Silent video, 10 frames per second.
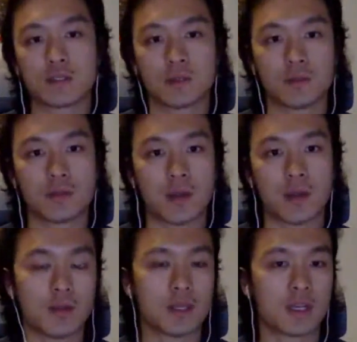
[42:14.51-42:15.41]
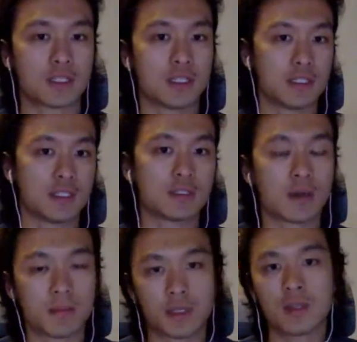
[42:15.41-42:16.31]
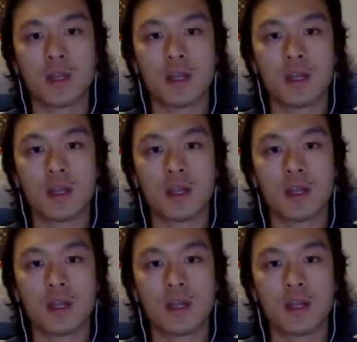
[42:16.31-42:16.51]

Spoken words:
So that way you can actually stop it